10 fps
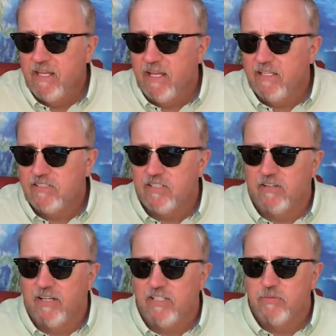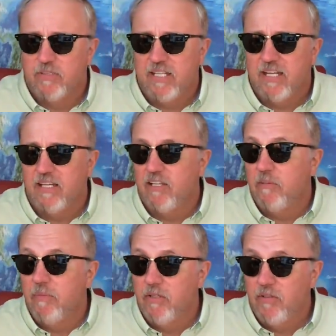And certainly as we're taking
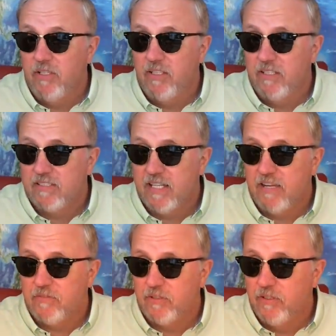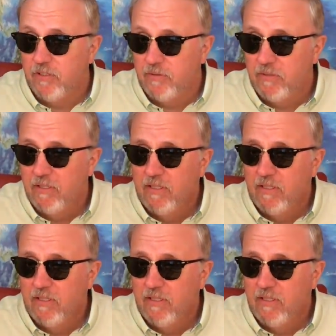communion this afternoon,